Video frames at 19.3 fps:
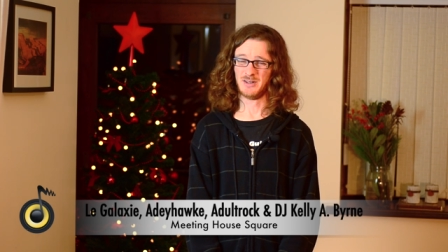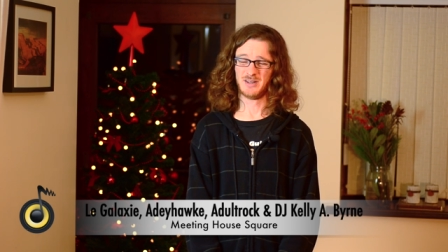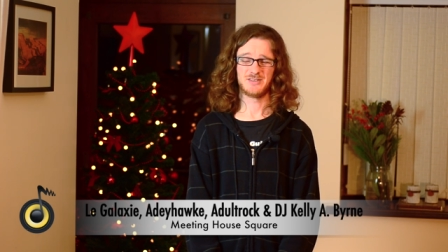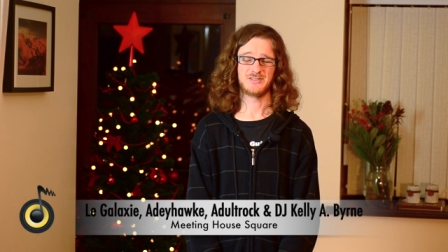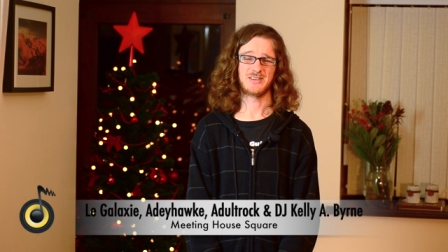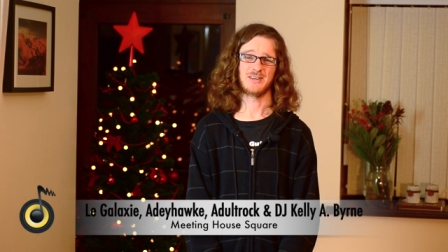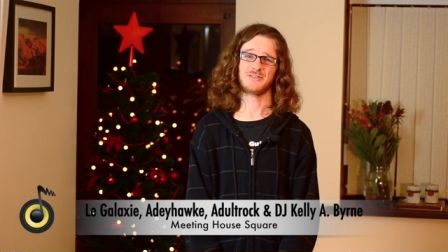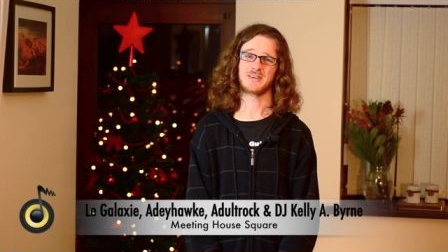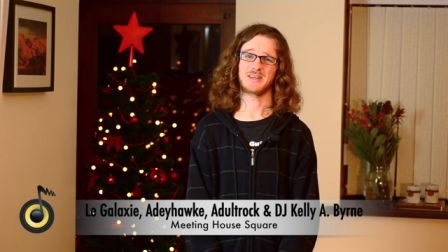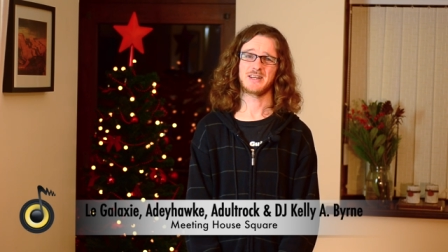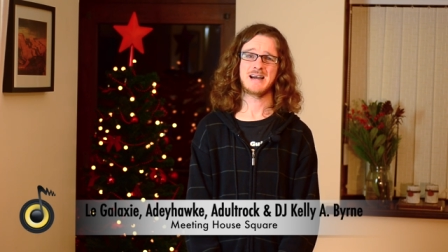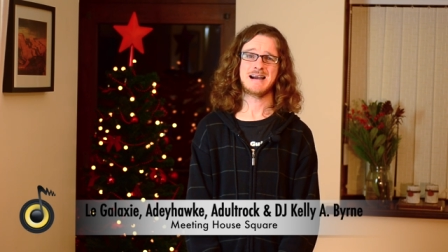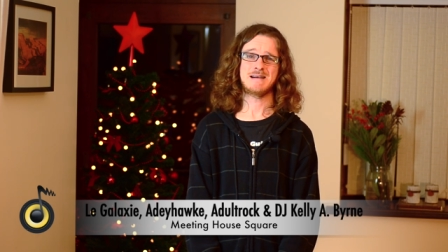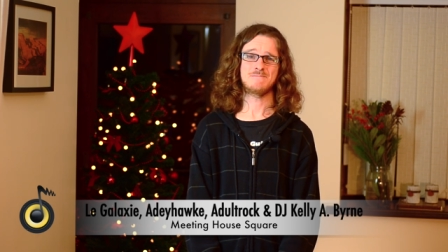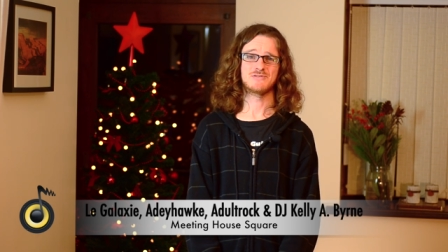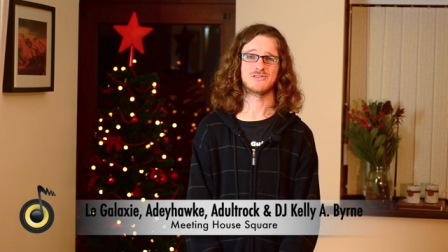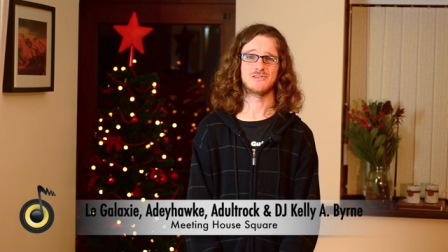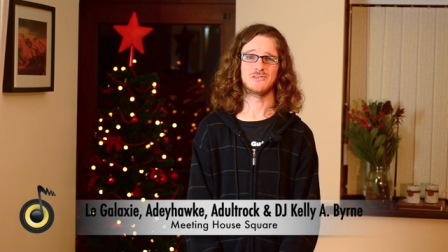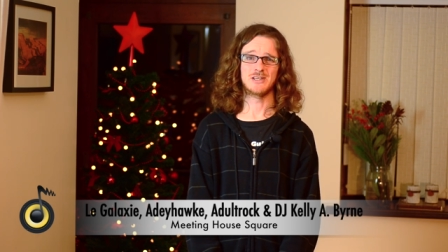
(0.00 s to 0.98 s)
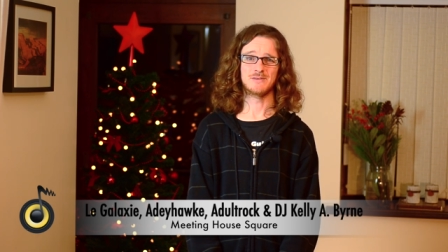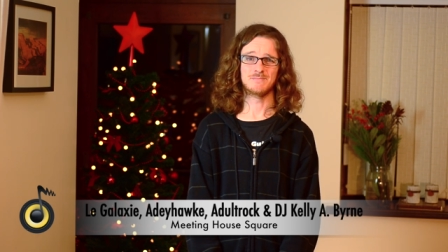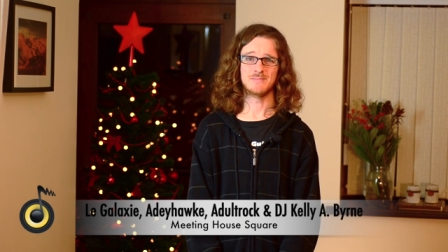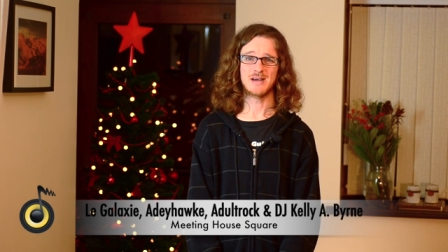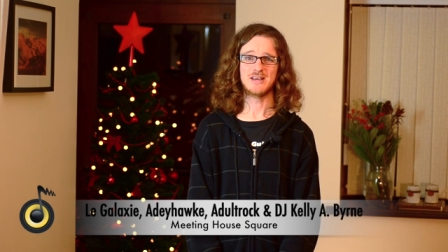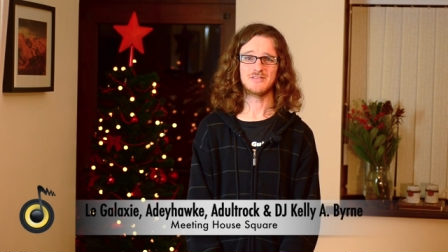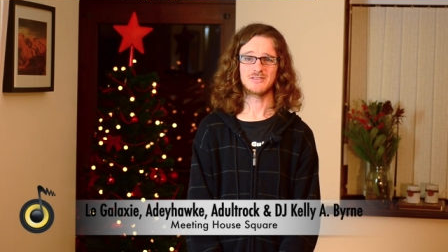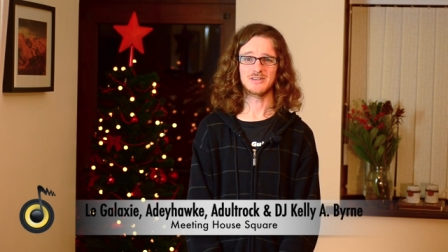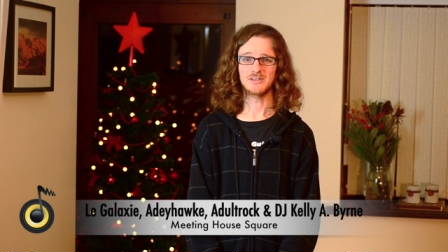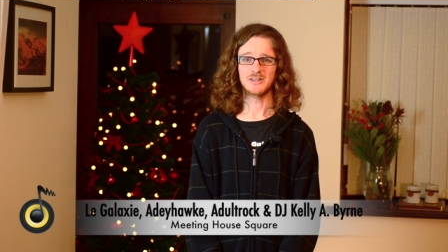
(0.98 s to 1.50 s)
That sounds like an absolutely
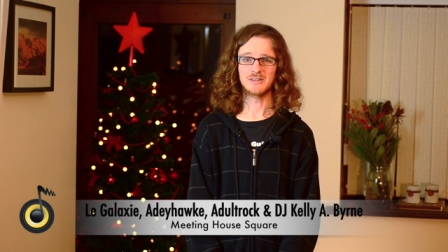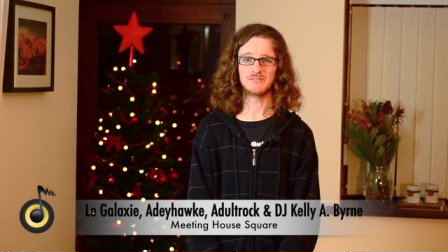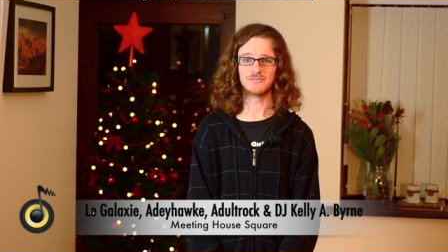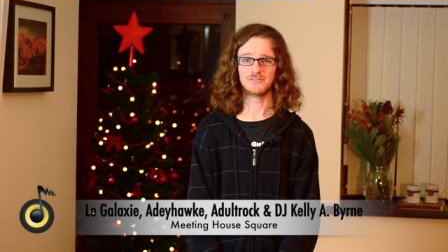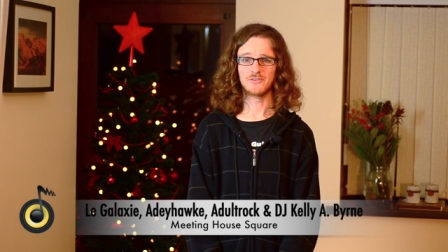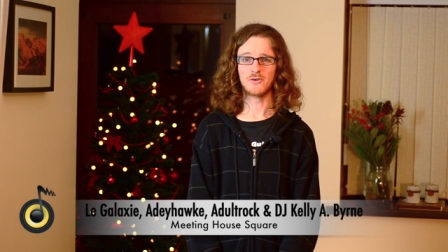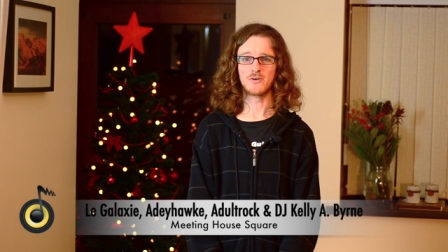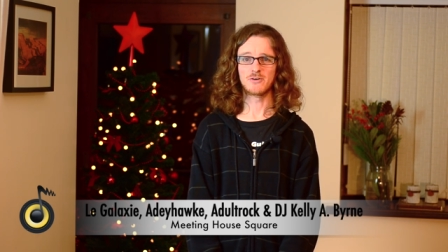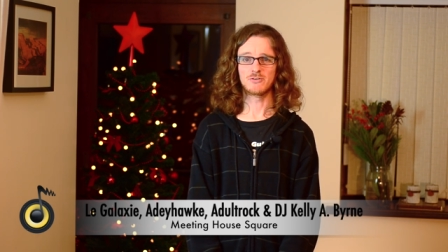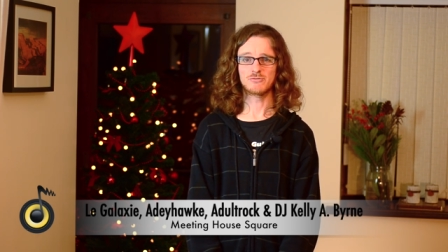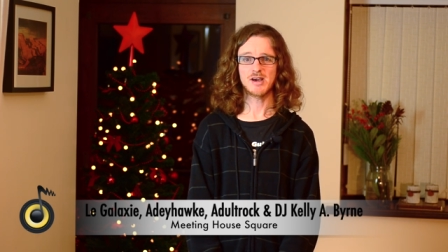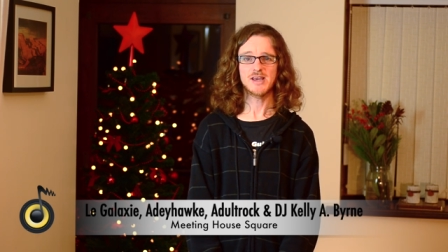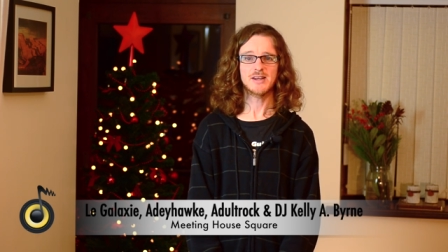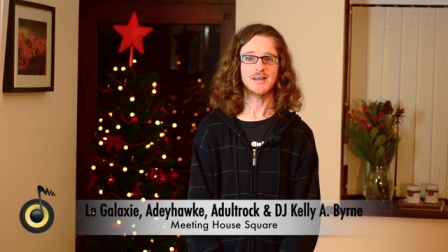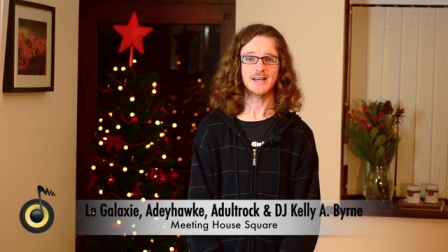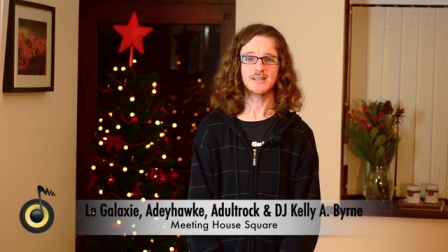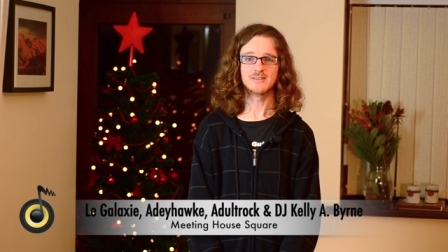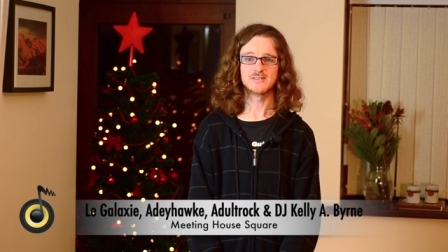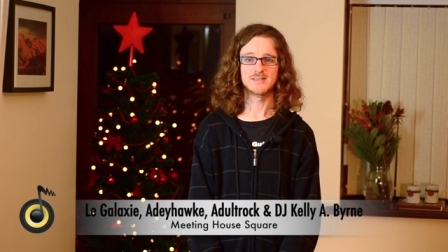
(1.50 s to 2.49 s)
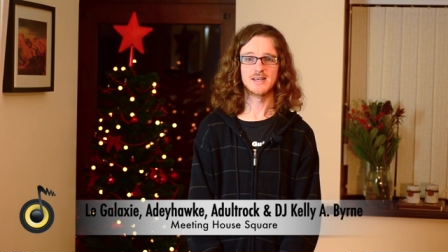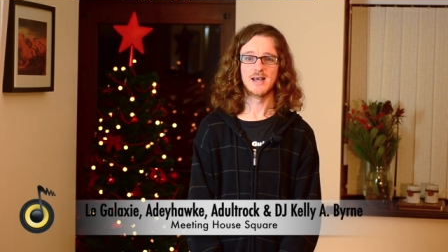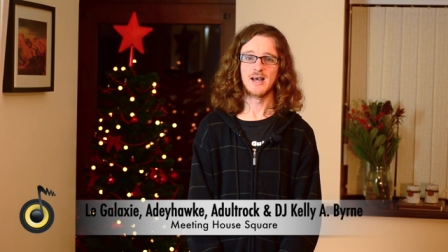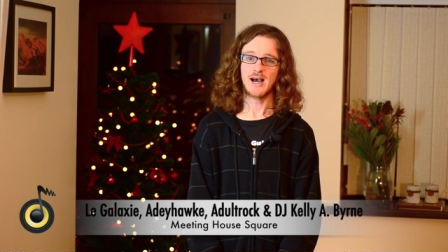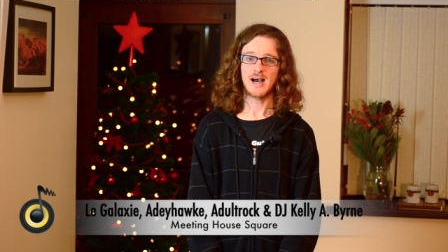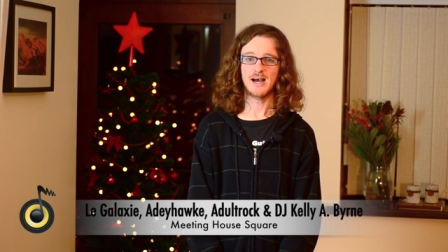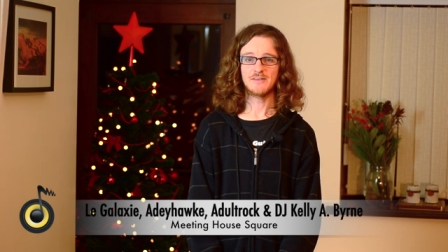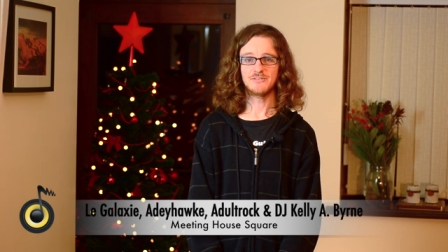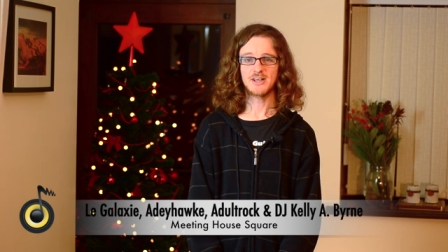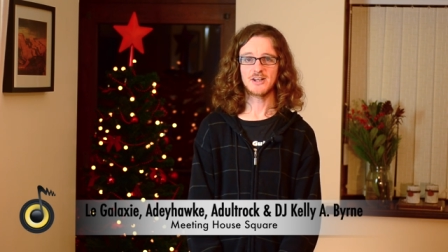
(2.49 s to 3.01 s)
amazing night. Four great acts,
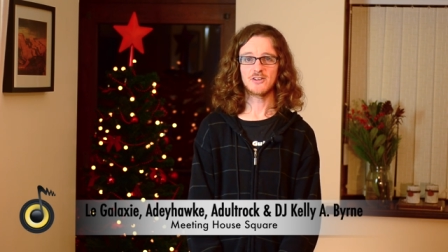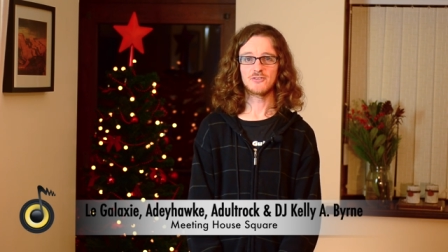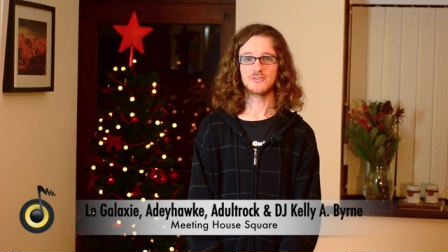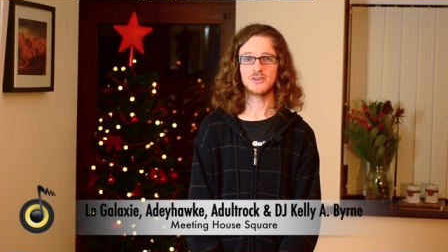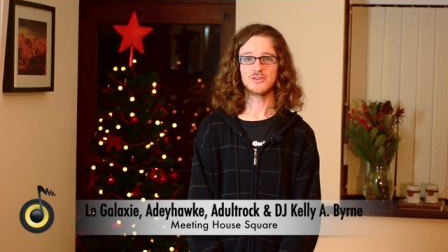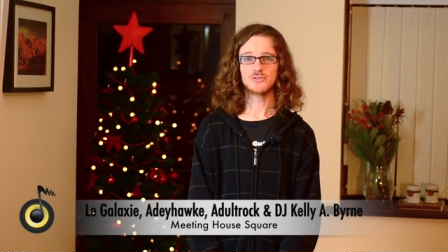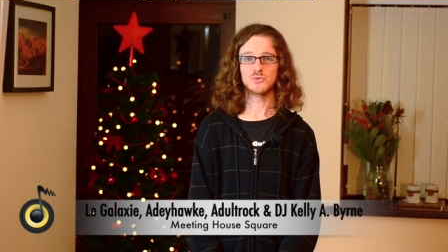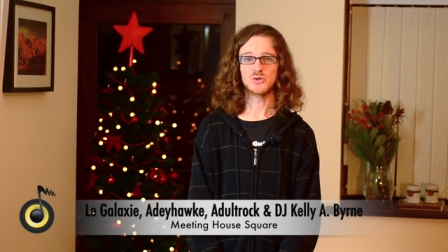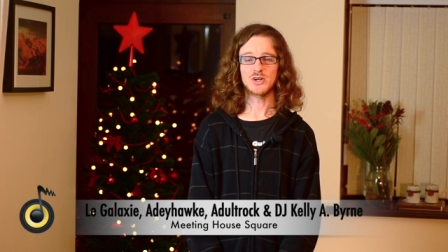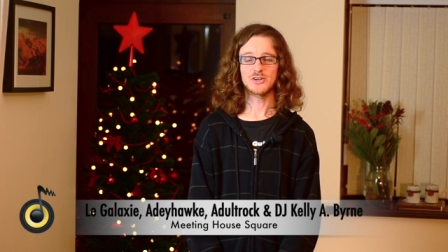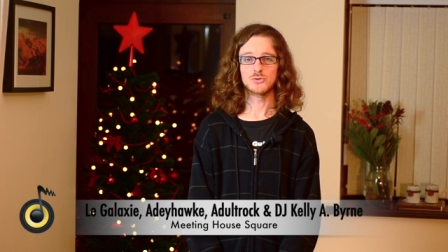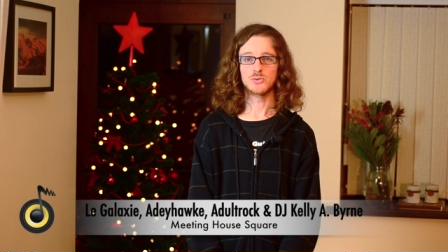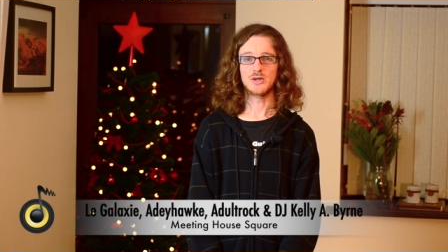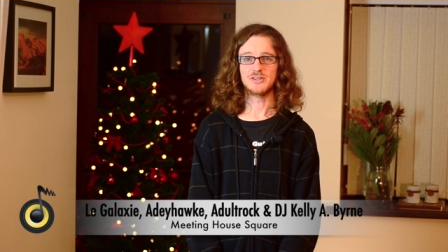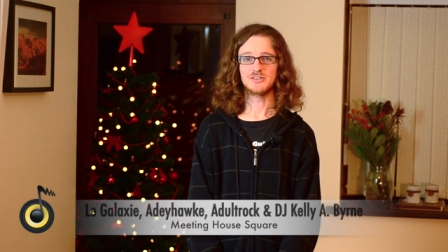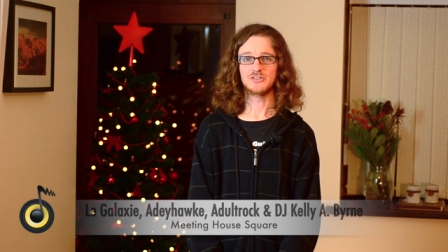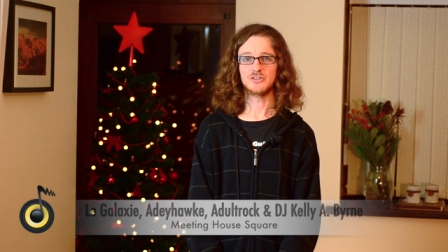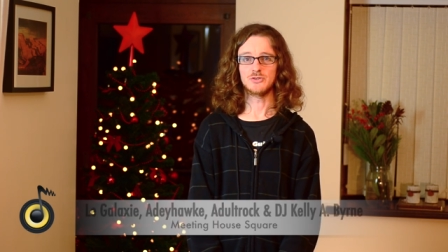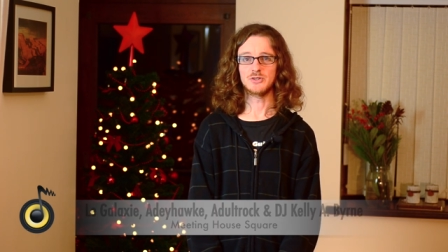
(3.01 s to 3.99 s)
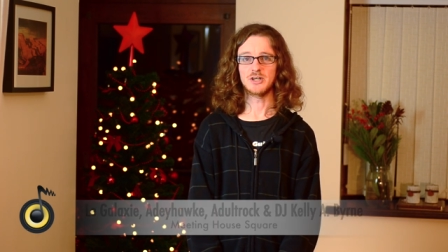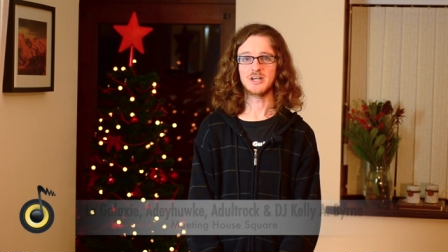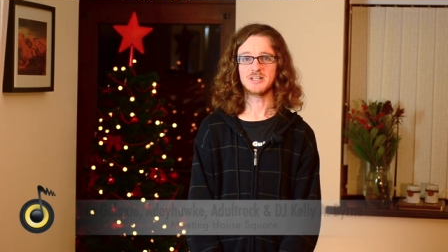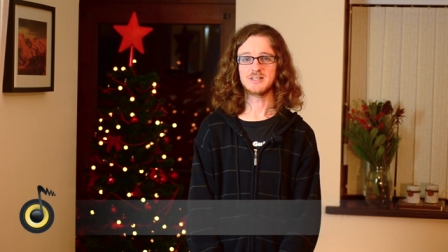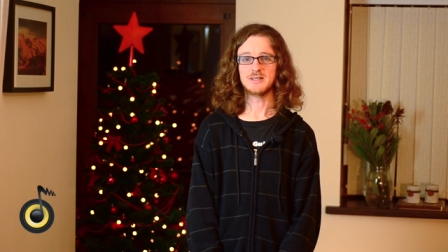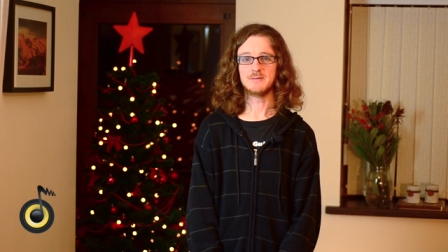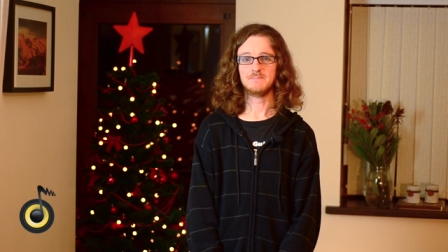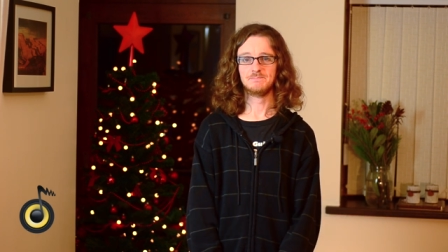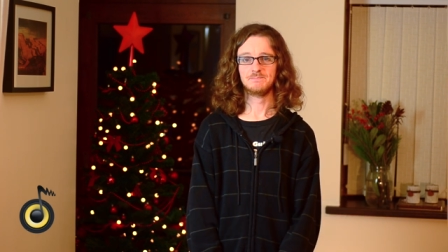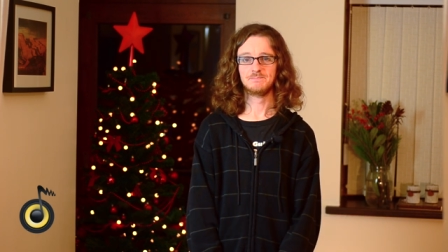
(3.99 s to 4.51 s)
and tickets for this one are 22.90.